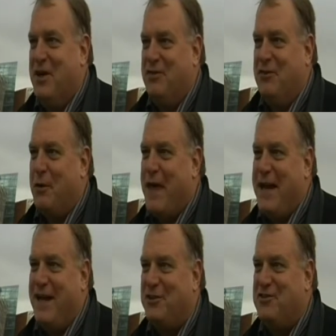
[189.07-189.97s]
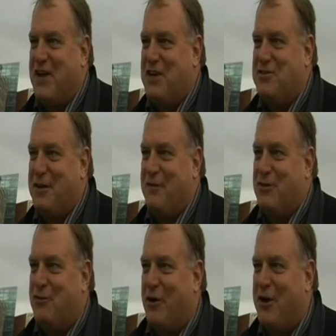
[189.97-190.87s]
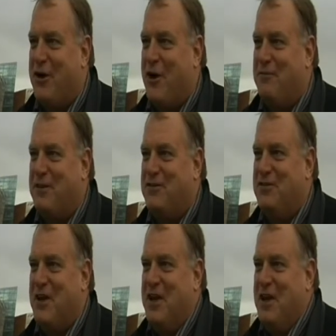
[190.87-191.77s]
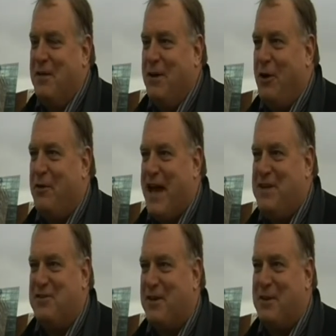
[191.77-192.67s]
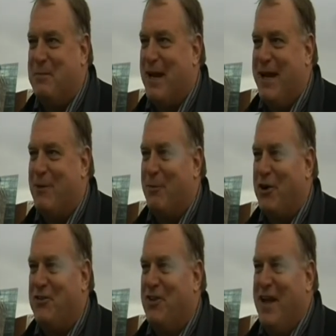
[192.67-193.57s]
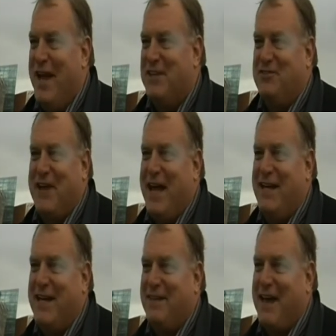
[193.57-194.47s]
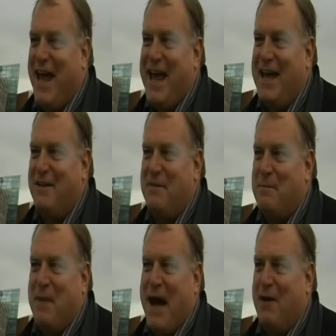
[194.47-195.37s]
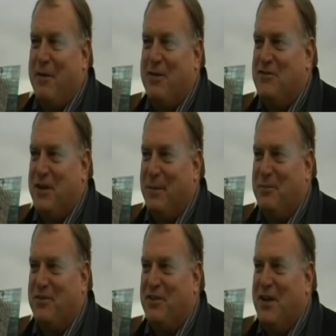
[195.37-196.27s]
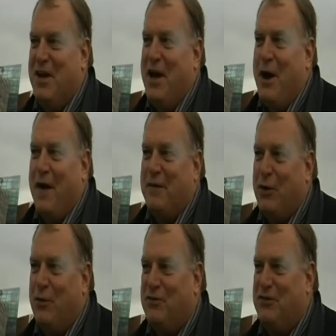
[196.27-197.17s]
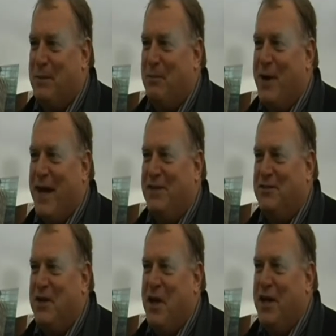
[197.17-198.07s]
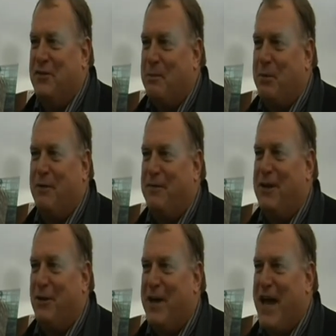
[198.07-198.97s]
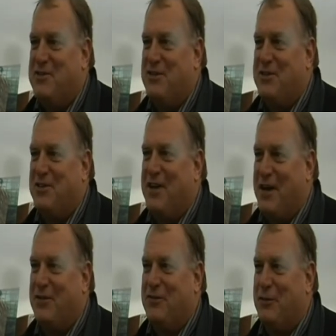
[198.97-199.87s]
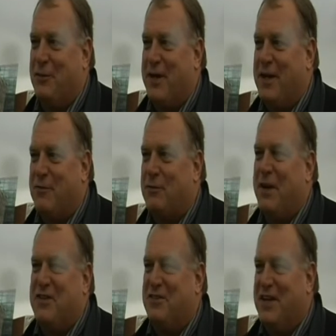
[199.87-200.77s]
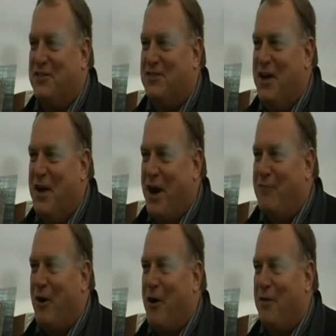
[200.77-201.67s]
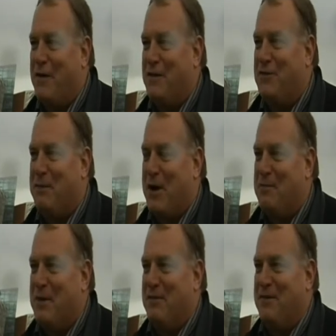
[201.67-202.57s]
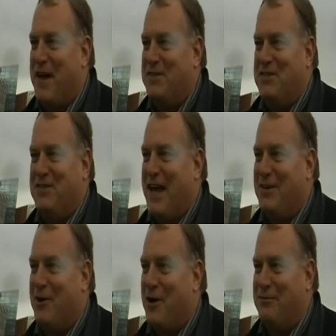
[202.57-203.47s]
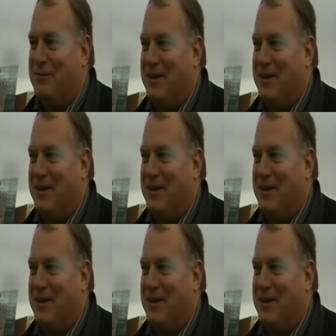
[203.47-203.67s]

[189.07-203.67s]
So that intersection of the drawing office, the location of the plating works, and standing at the head of the bow of the ships on the old slipways is a perfect location to tell the story of the richness of all that this part of Belfast has had to offer.